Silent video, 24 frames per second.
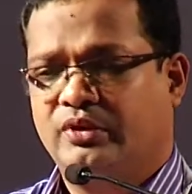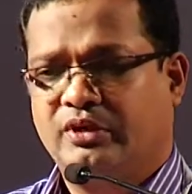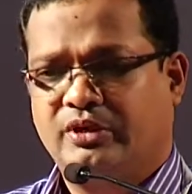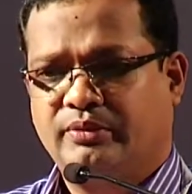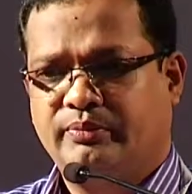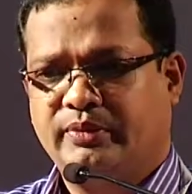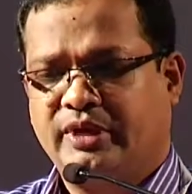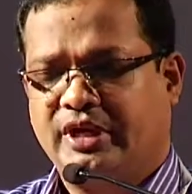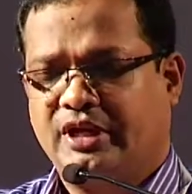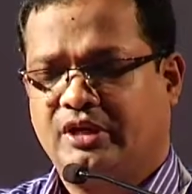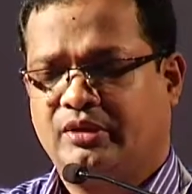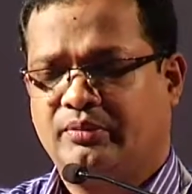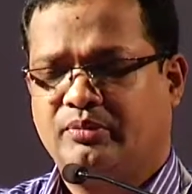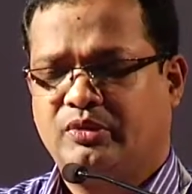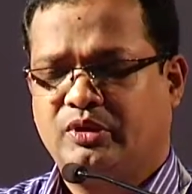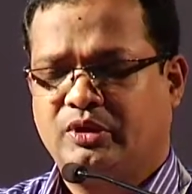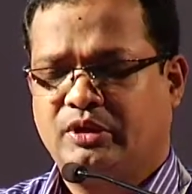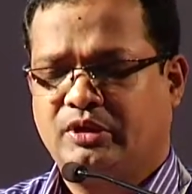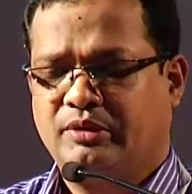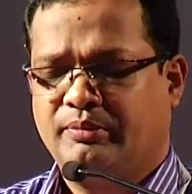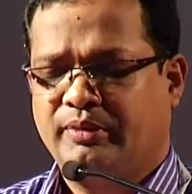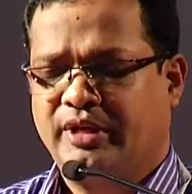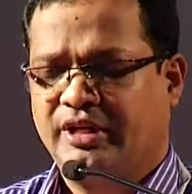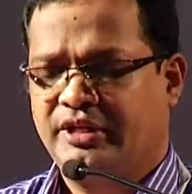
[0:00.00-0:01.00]

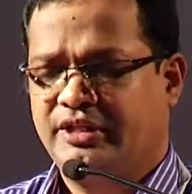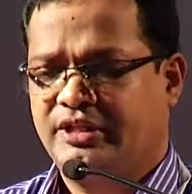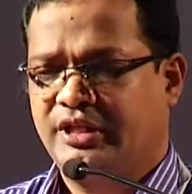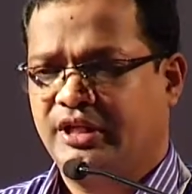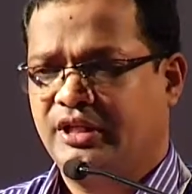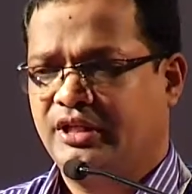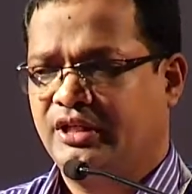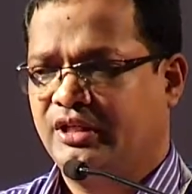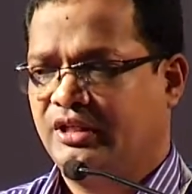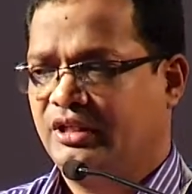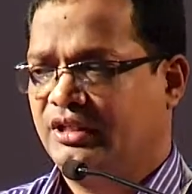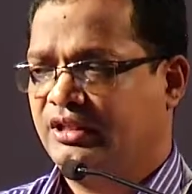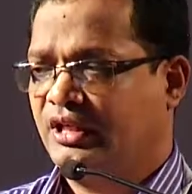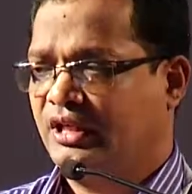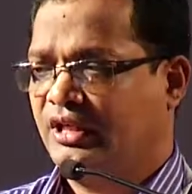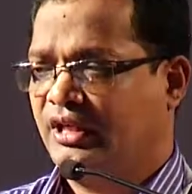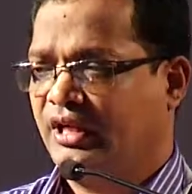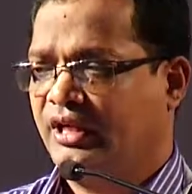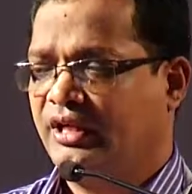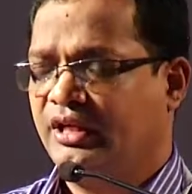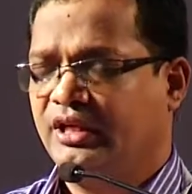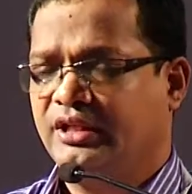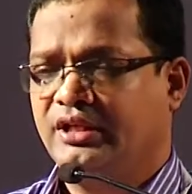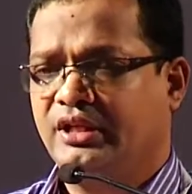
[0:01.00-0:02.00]
Madam mentioned, the
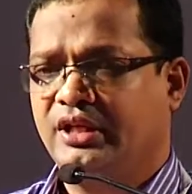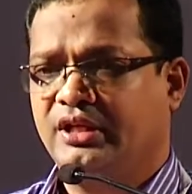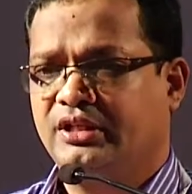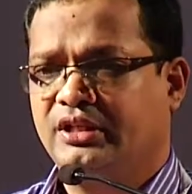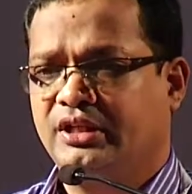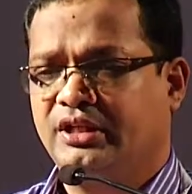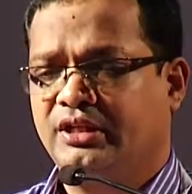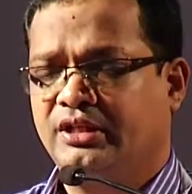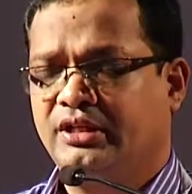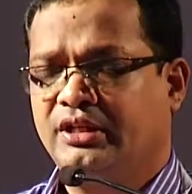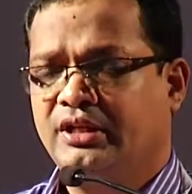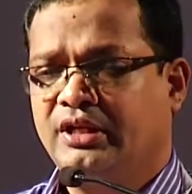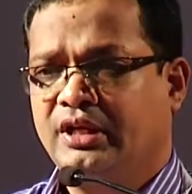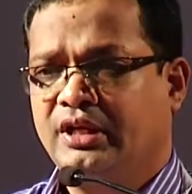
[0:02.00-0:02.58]
Ranganathan